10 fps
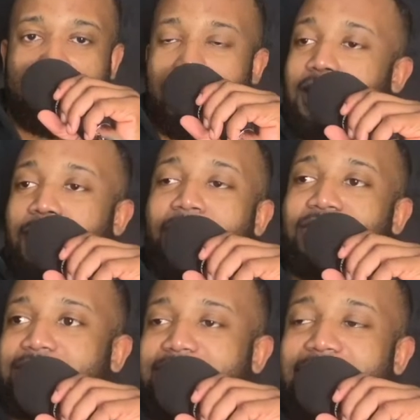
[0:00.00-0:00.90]
A lot of
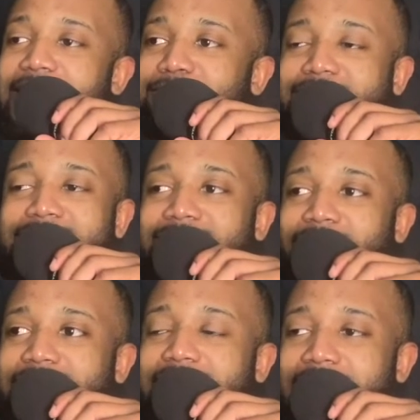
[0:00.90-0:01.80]
the times it's
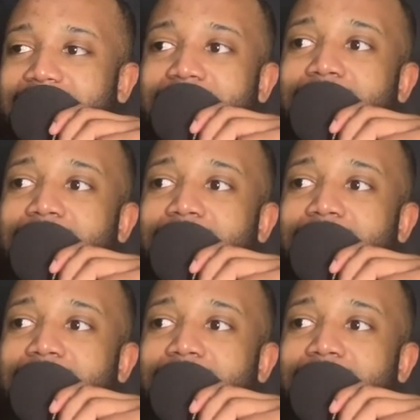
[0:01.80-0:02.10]
not that.